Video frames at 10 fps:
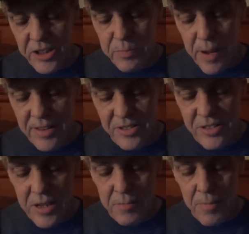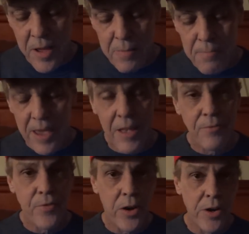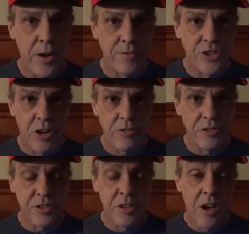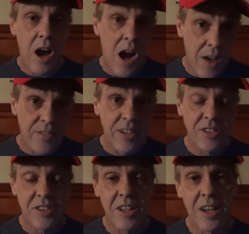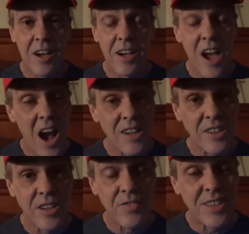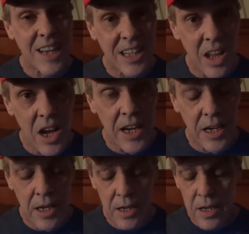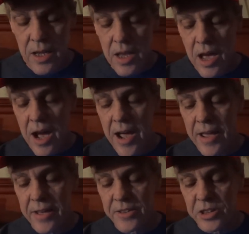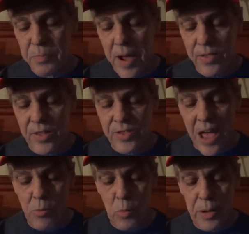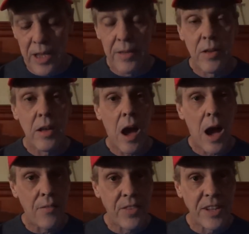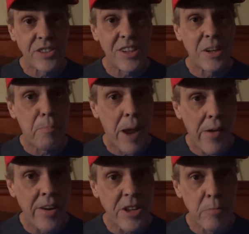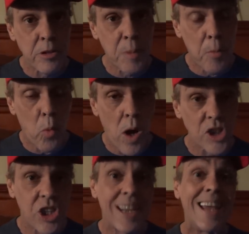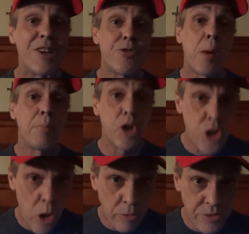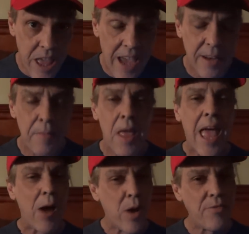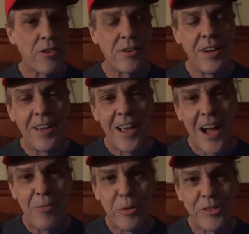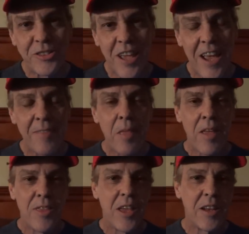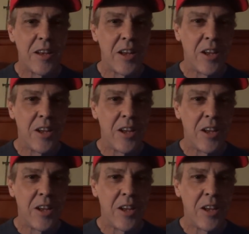expect to see him making fun of Joe's obvious cognitive decline. I expect that that will be obvious and apparent to most people watching, and Trump knows that. However, I would say that